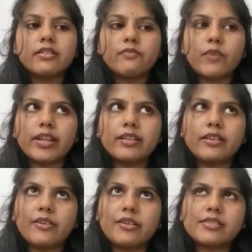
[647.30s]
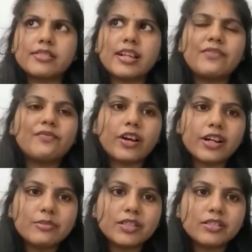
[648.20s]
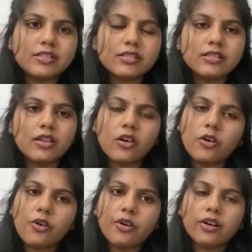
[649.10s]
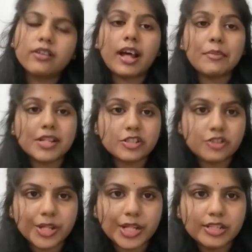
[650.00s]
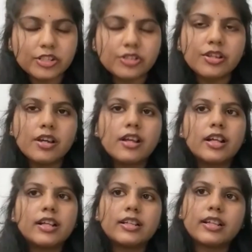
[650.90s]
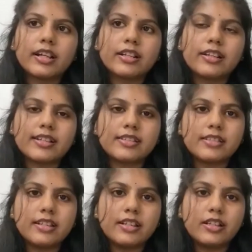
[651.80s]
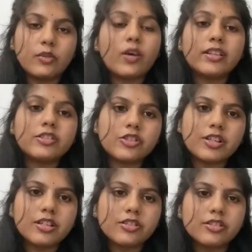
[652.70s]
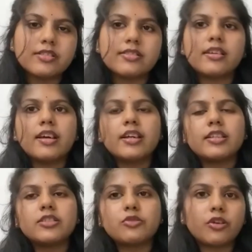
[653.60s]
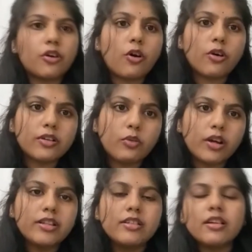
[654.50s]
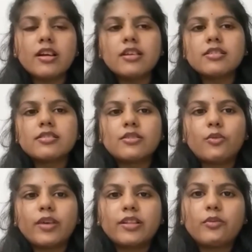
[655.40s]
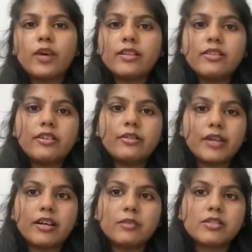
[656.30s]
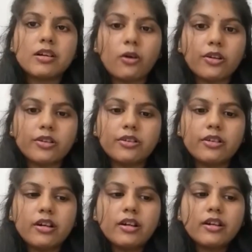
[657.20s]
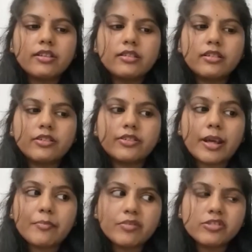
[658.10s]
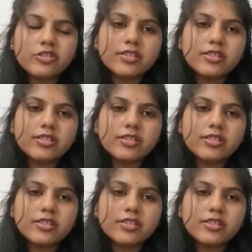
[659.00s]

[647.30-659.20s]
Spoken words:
when there's environmental or climate change, like let's say the weather changes into a hotter one, so when the weather becomes hotter, the temperature